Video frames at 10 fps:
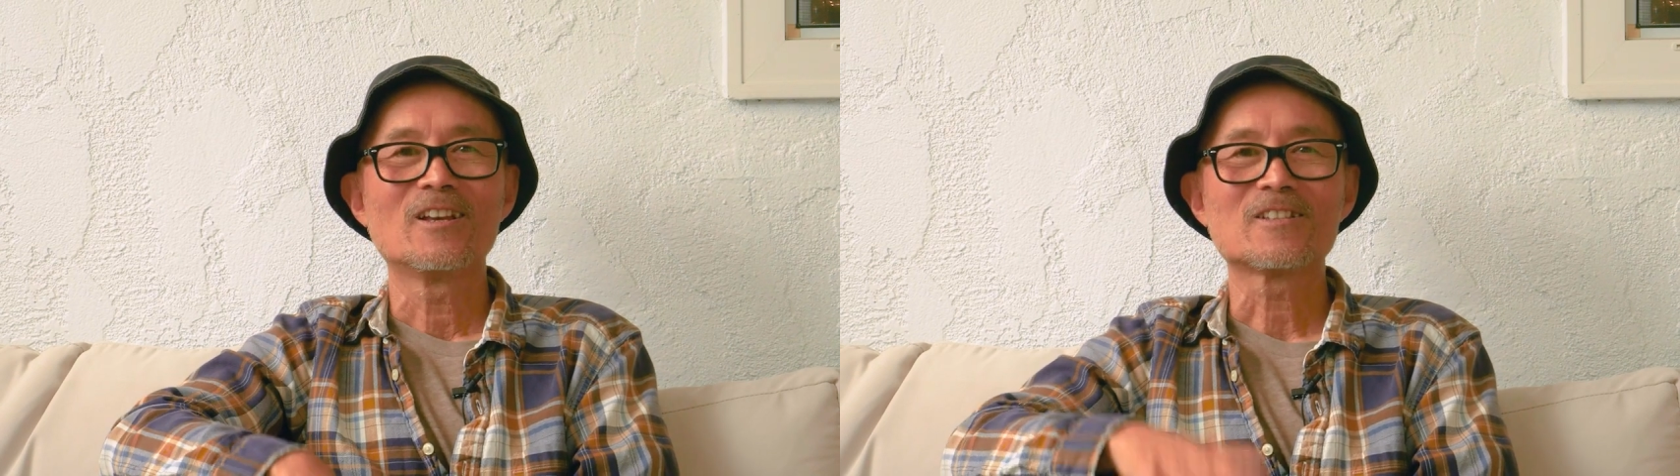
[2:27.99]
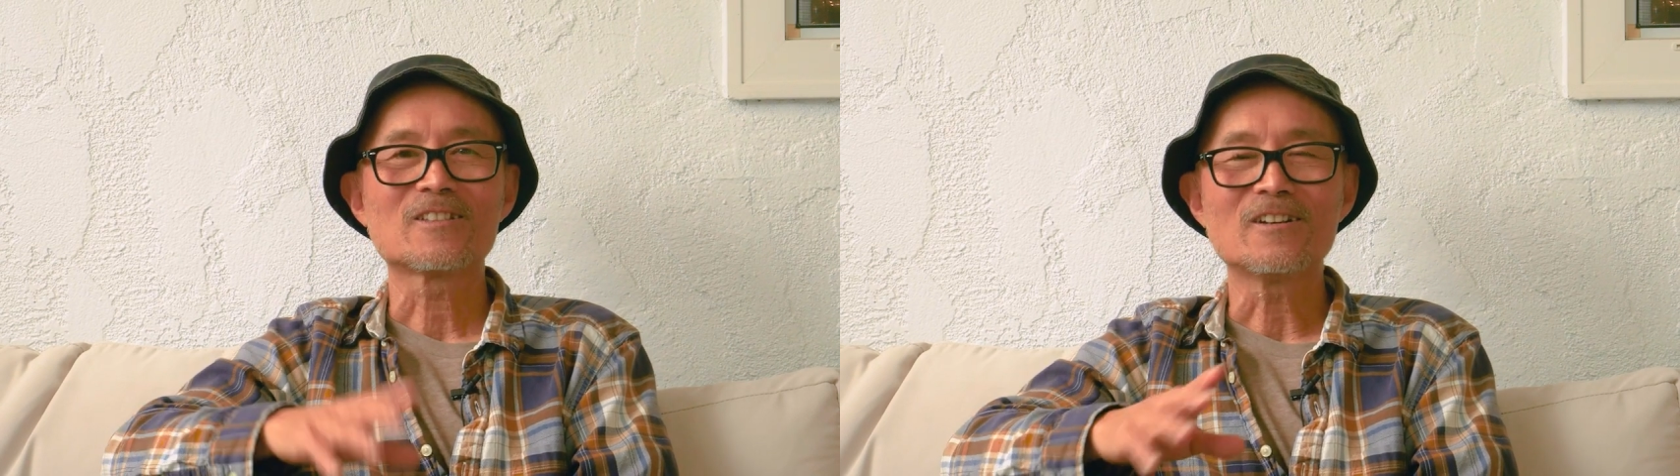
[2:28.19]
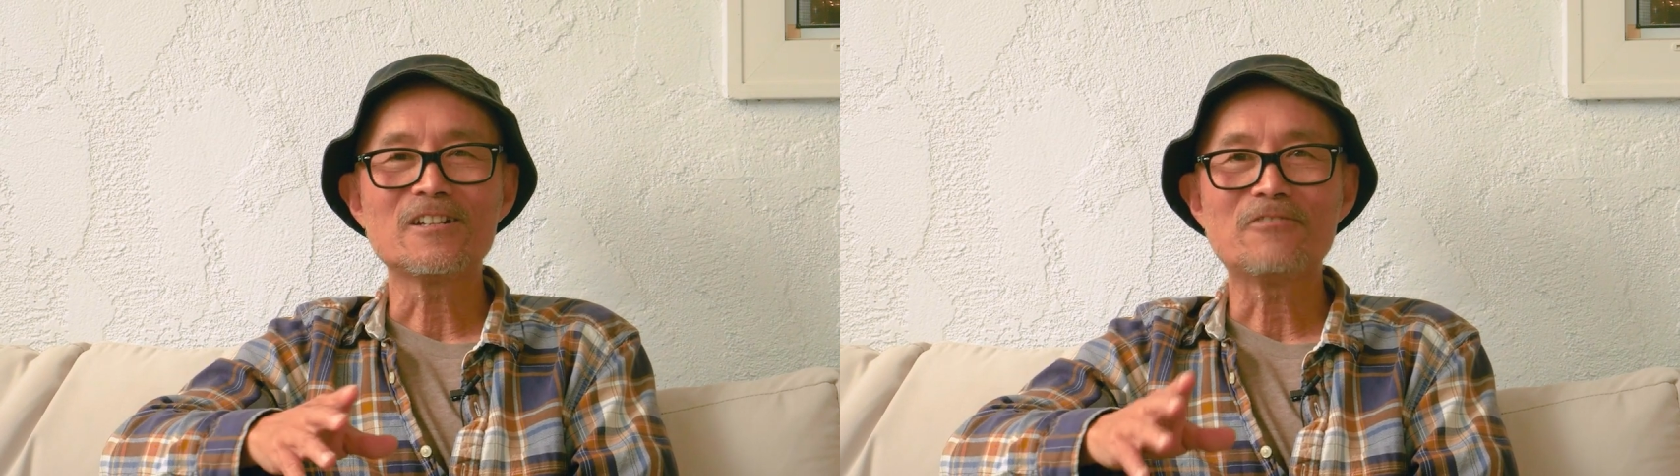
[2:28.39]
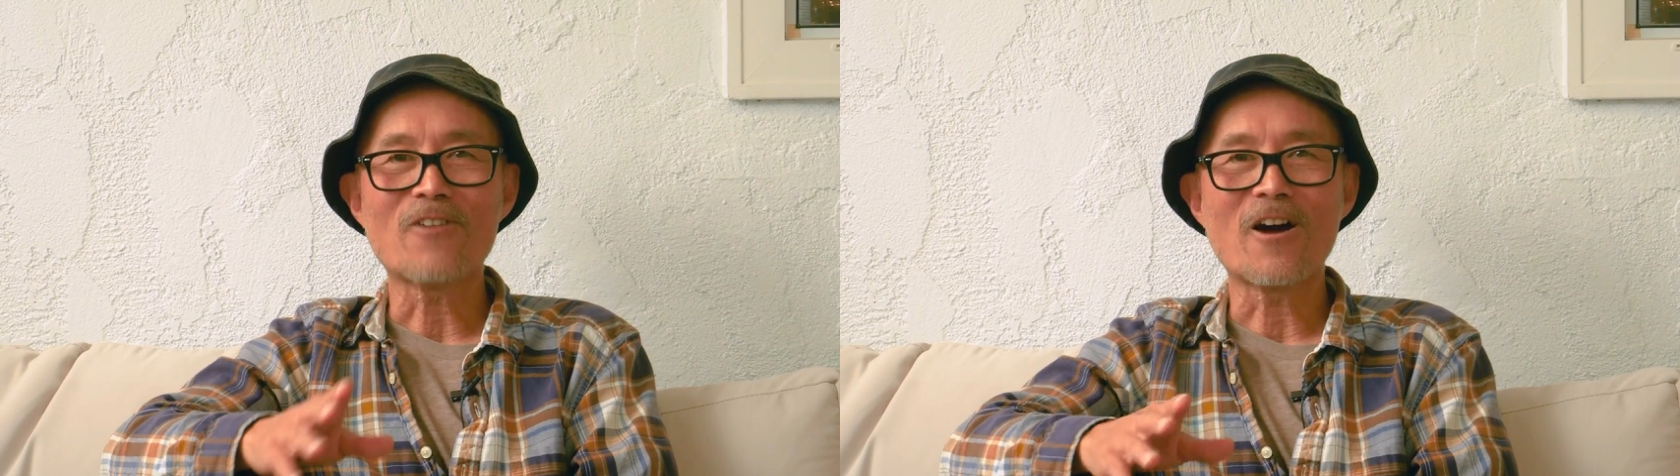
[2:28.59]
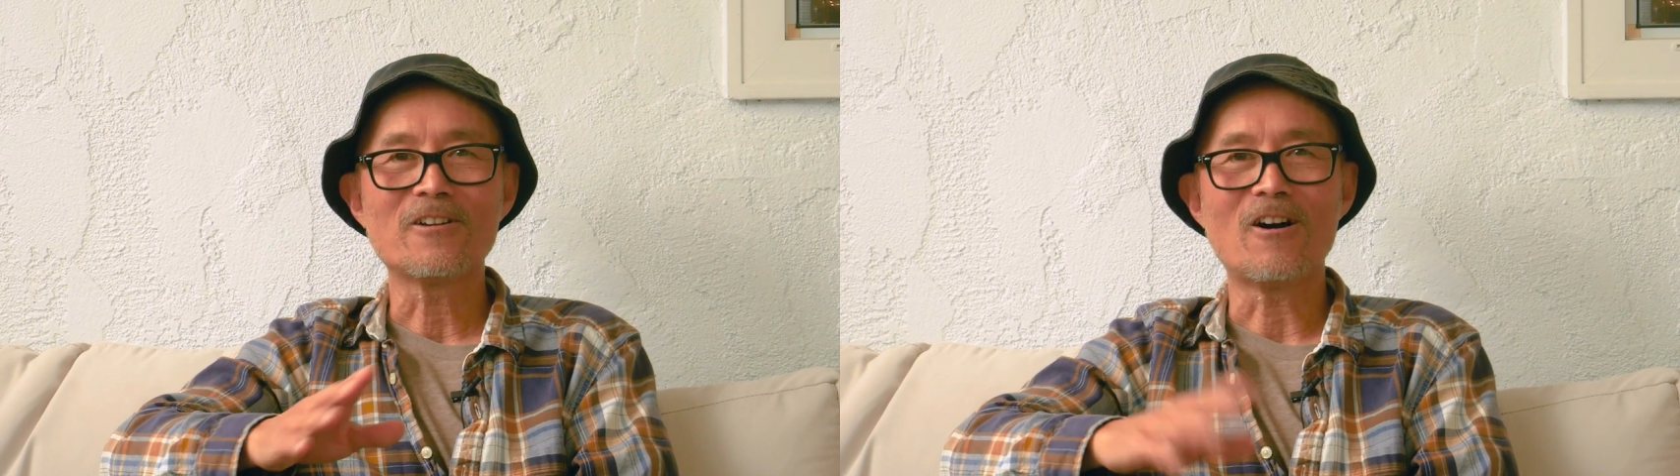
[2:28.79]
study
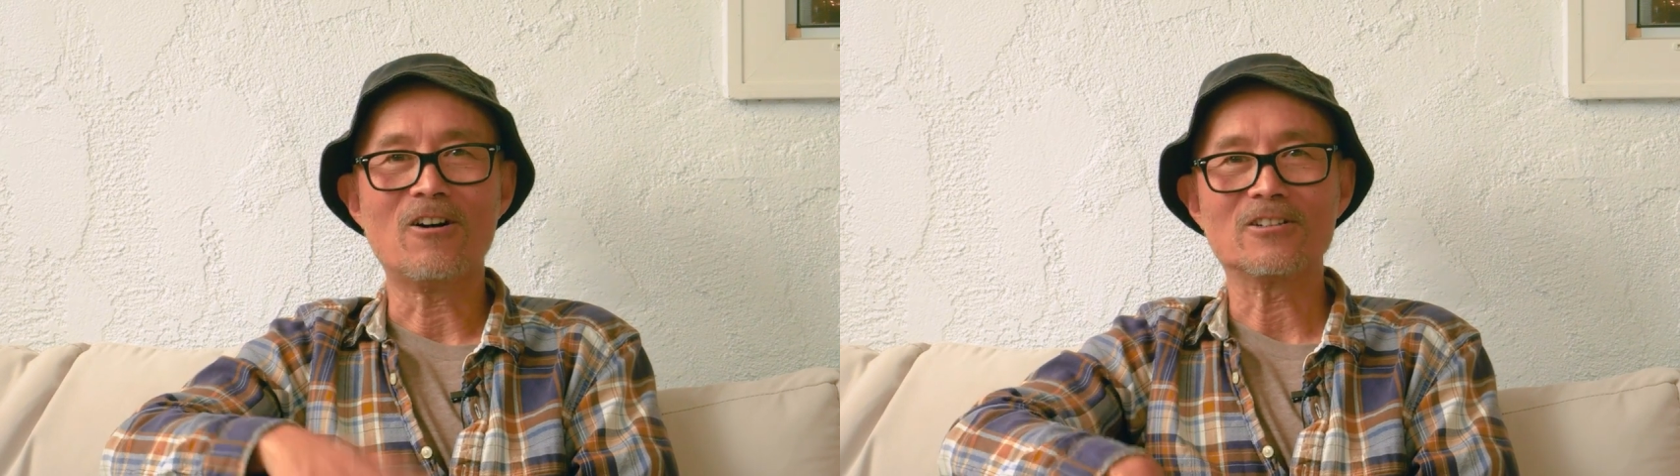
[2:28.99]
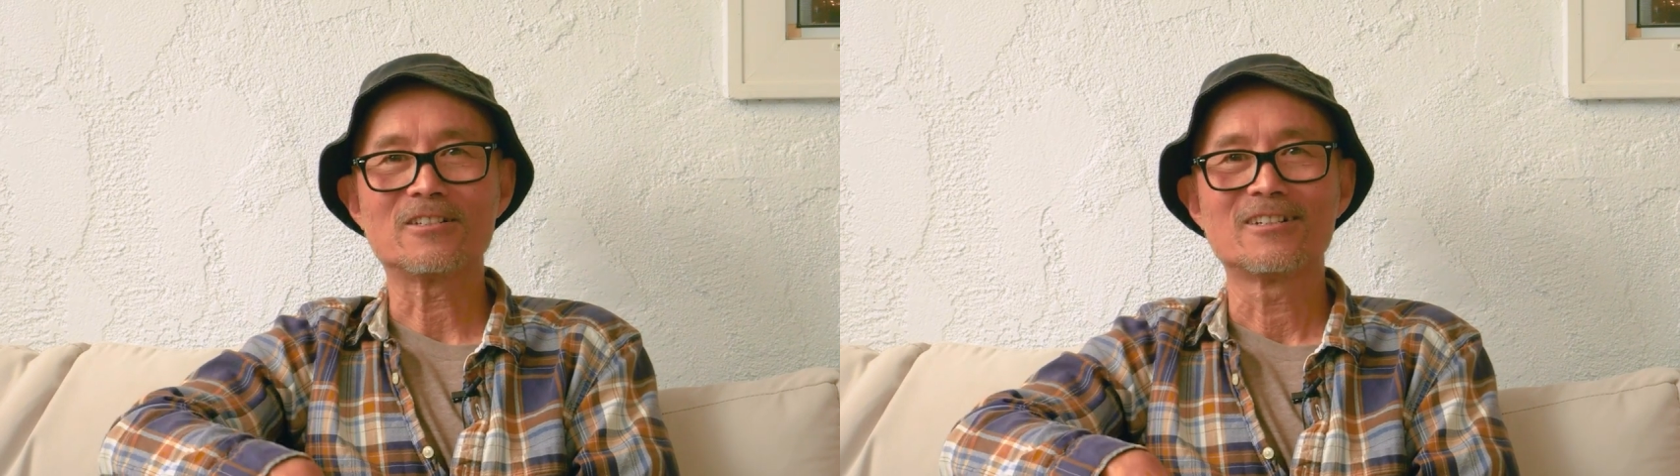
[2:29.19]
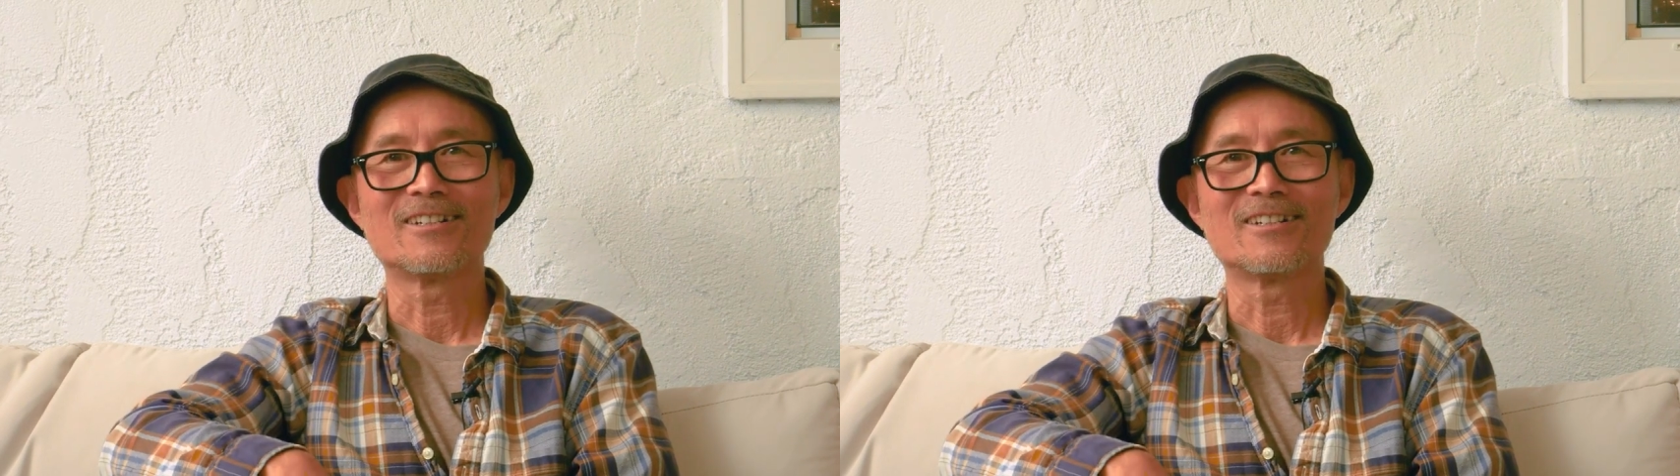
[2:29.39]
fine art.